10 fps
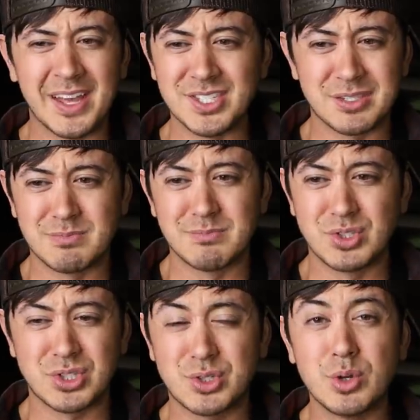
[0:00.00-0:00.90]
and just
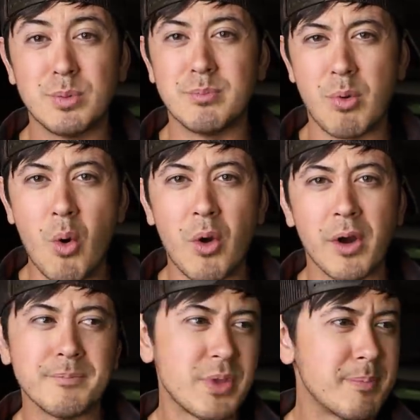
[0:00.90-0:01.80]
do
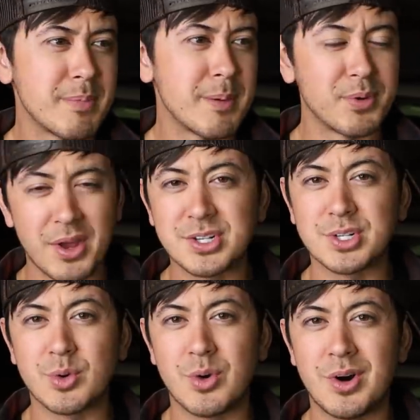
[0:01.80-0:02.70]
more, up my
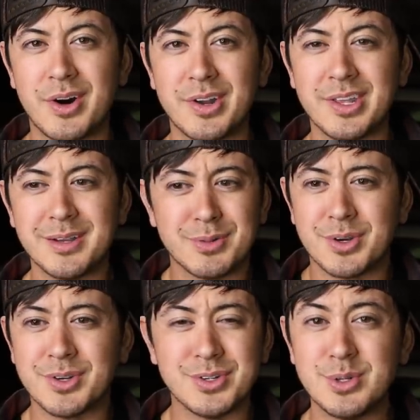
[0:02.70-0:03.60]
production quality,
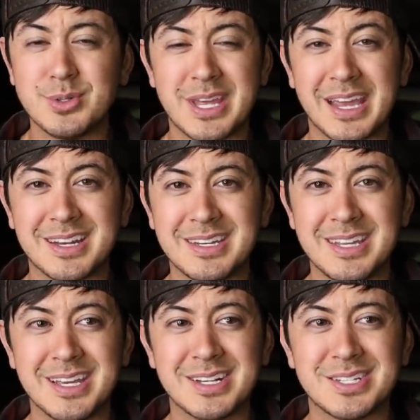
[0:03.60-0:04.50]
learn new
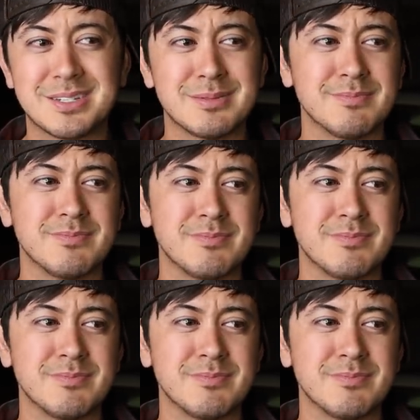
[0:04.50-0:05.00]
techniques,